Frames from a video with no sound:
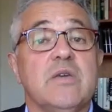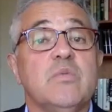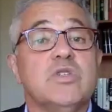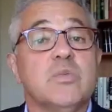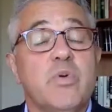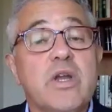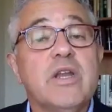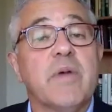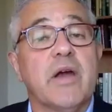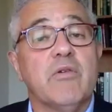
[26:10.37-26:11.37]
He was
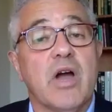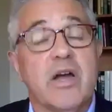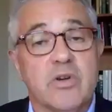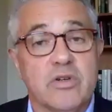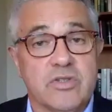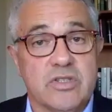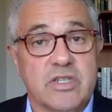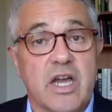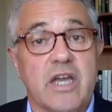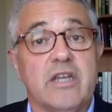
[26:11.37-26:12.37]
appointed by Rod
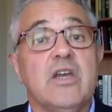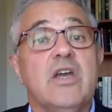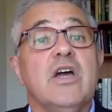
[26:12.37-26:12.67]
Rosenstein,